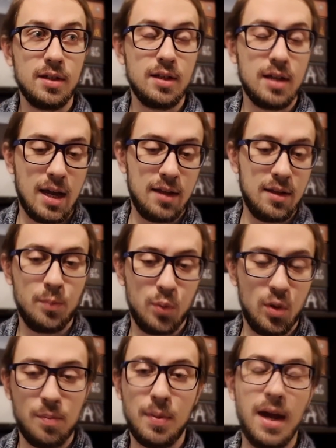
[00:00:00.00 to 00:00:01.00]
and then
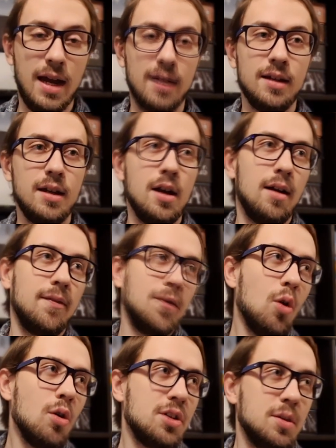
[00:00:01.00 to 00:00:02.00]
put it back. Of
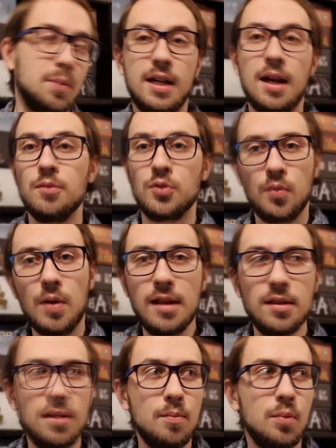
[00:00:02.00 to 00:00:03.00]
course, it becomes
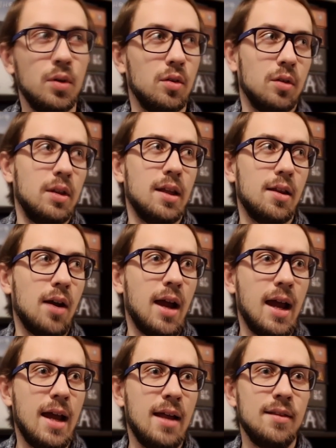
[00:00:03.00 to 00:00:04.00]
random, but on the other
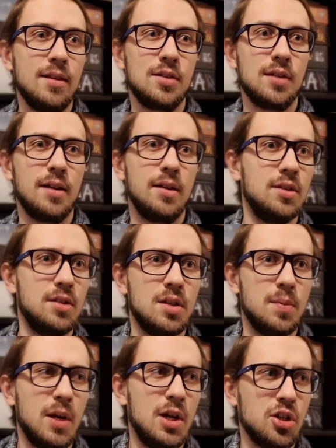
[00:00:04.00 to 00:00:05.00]
hand, it's like
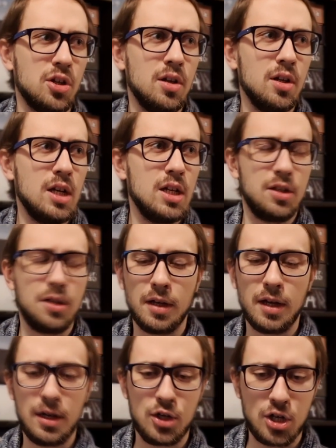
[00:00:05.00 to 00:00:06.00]
anticipation. Did
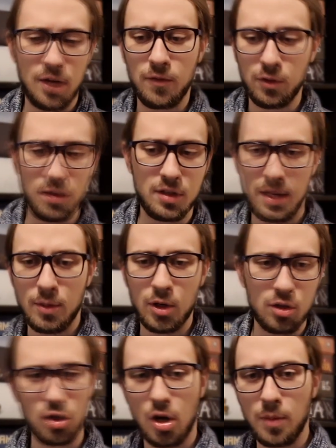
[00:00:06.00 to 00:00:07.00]
I shuffle the demon
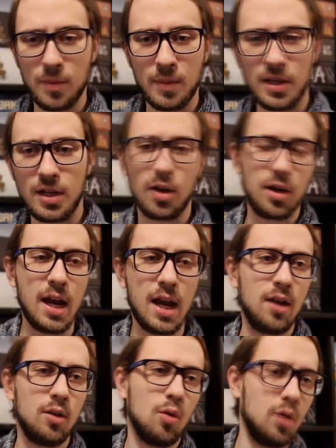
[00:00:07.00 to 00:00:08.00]
on top of my deck
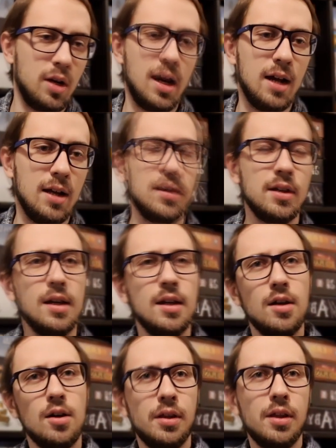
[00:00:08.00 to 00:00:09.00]
again or not?
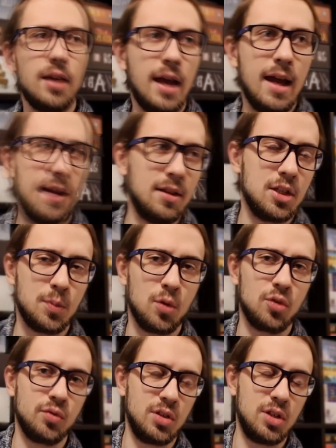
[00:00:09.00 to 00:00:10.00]
On the other hand, it's more
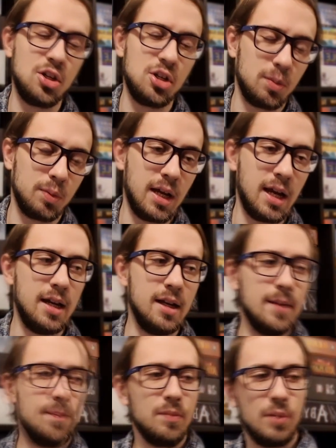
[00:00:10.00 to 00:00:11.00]
strategic play,
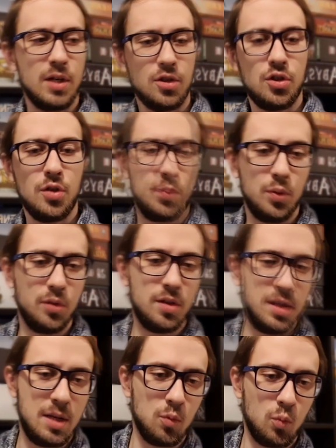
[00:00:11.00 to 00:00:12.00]
because you put the
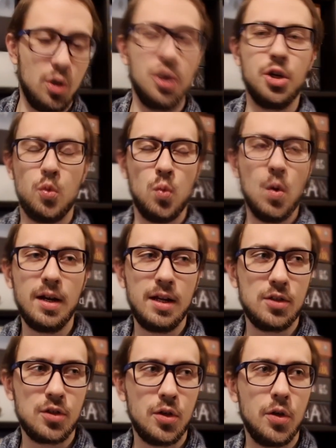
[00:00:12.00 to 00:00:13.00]
demon where you want
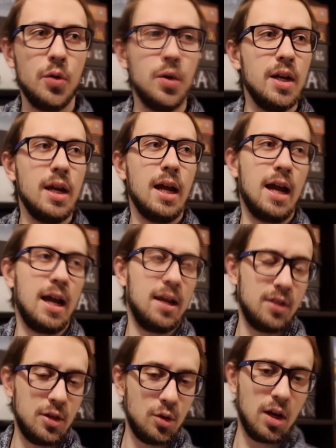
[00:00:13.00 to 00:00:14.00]
it to, and
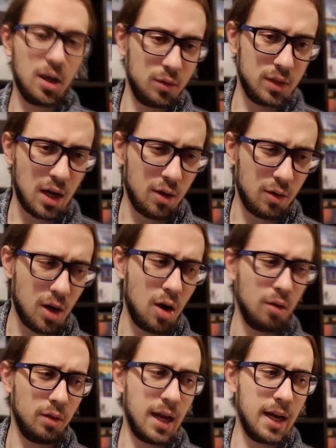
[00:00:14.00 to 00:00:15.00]
then you count down,
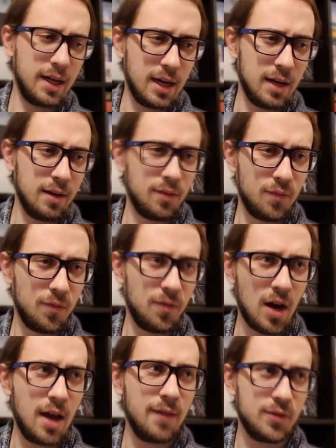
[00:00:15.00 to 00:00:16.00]
oh, like in
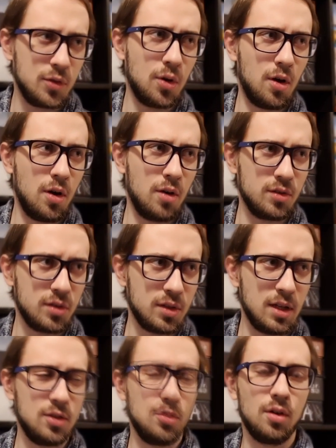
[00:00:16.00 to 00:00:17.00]
5 turns,
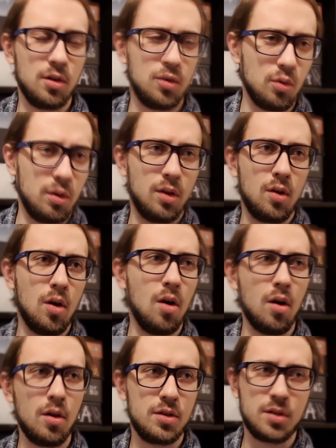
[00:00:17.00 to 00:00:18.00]
he's gonna draw the
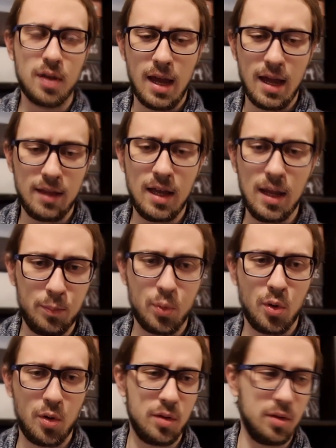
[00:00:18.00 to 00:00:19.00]
cards. At that
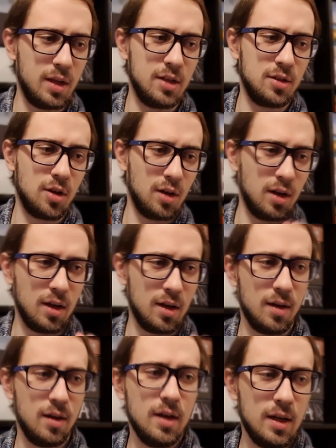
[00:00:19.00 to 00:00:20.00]
point, he's
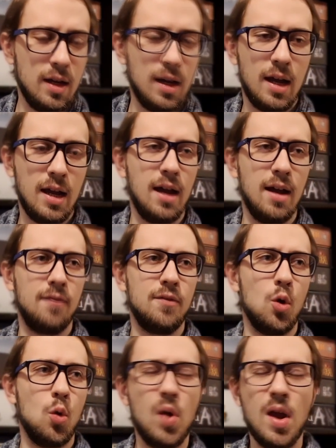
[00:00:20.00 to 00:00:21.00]
gonna have
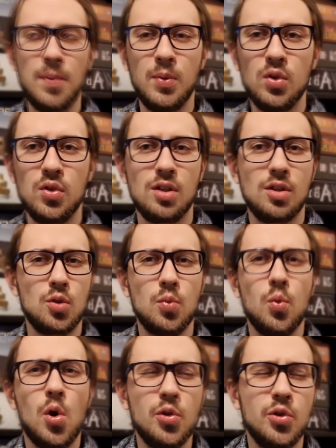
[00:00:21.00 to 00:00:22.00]
no weapons and
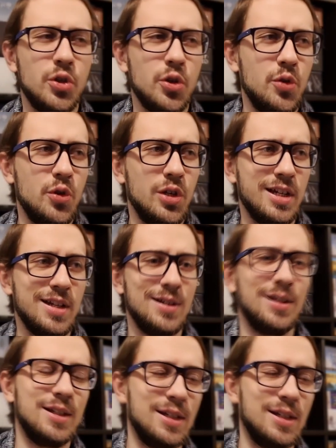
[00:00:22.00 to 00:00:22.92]
so on, so you can